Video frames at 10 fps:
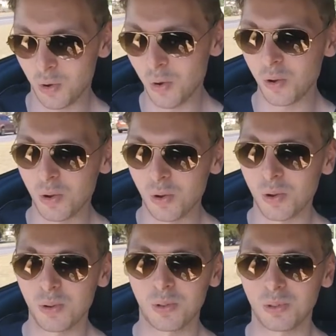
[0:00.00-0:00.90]

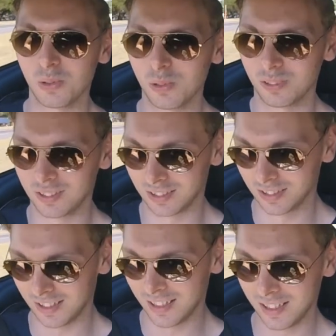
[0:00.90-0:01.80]
Woohoo!
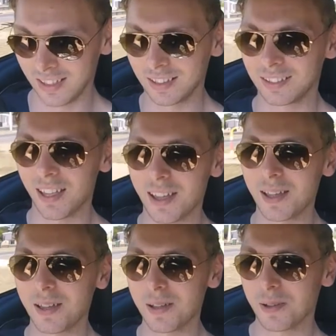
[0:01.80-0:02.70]

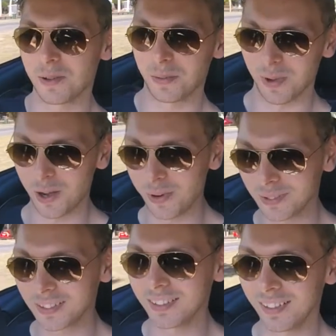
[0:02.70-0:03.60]
Damn! I
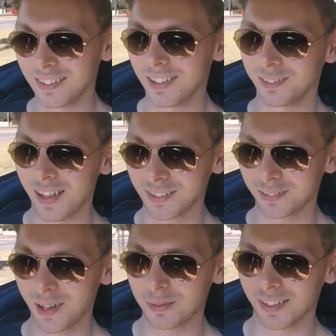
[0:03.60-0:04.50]
went to nearly 6,000
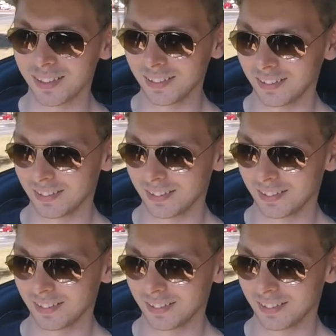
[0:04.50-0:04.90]
revs then.